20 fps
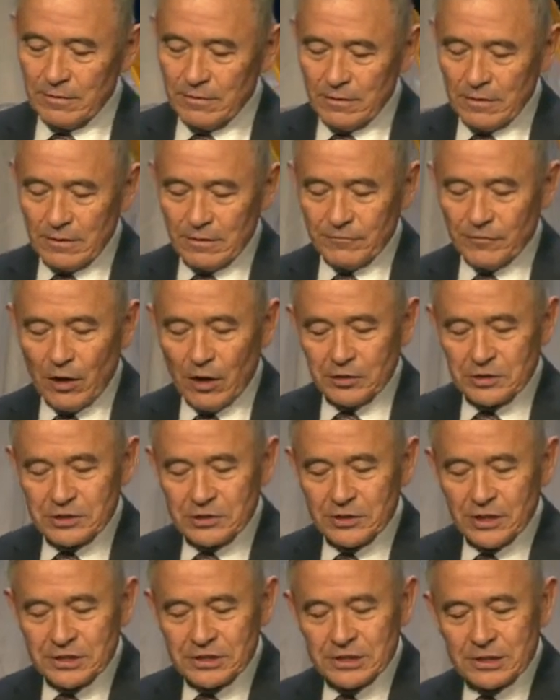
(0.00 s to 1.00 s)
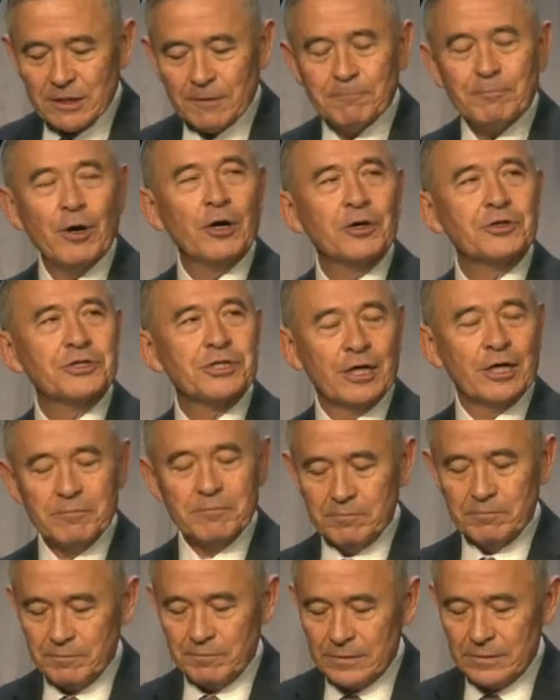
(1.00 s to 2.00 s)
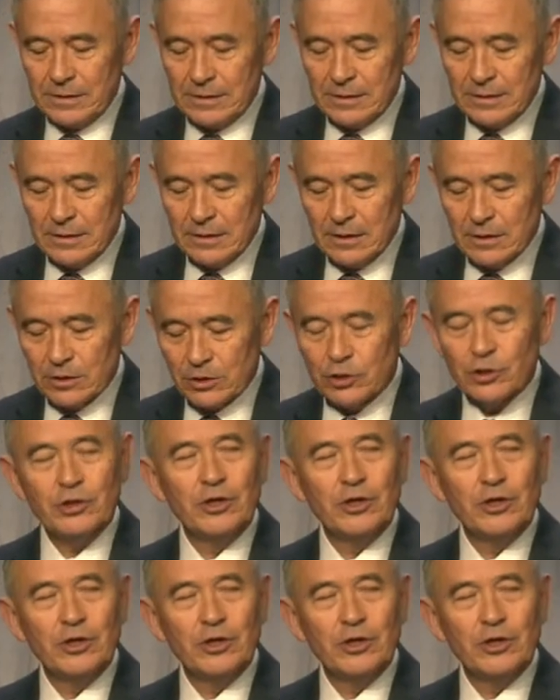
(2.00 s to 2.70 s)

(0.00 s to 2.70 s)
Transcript: Folks, this symposium could